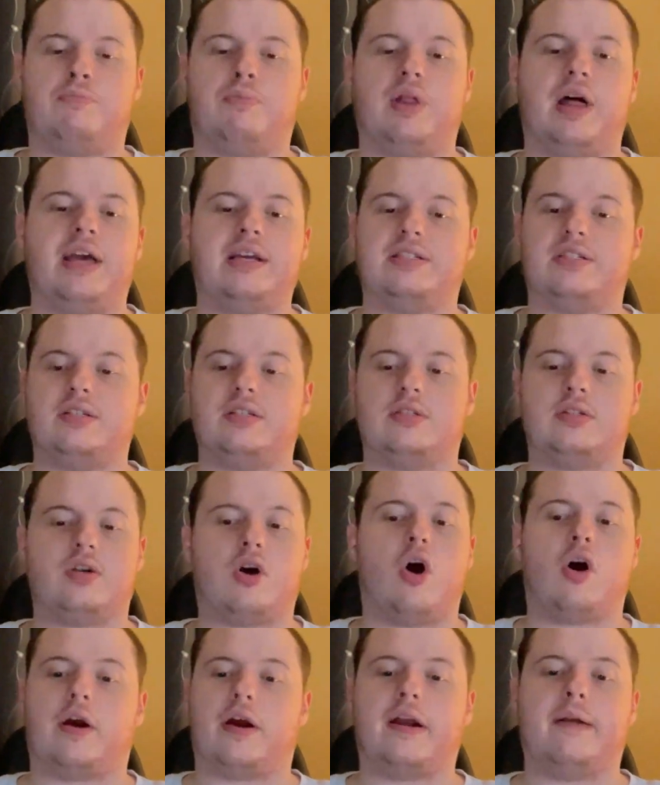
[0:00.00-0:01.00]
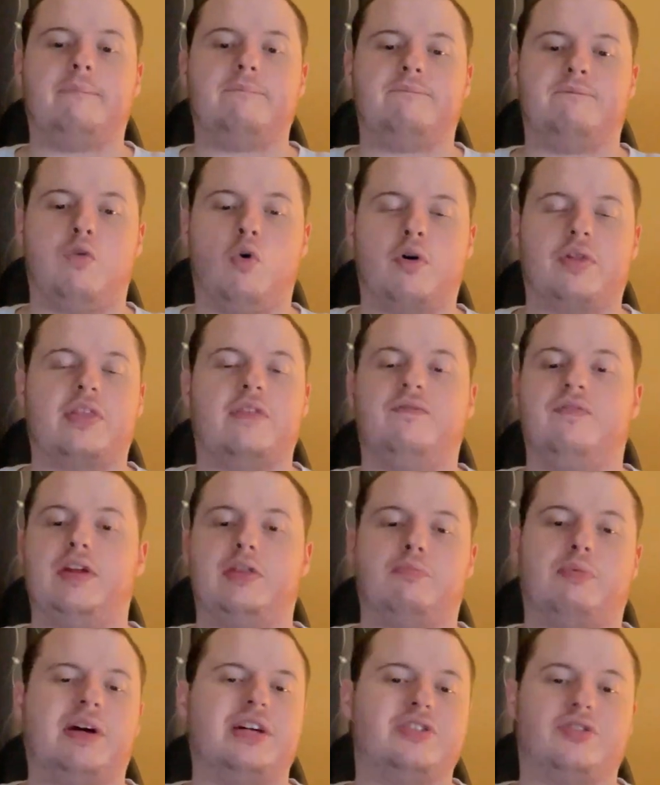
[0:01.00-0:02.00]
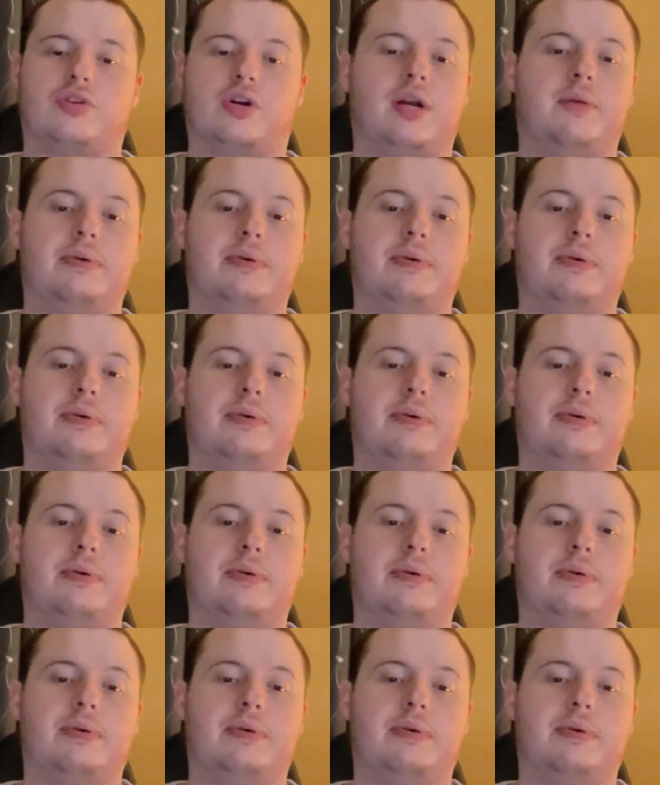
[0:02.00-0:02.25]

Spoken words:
places are going to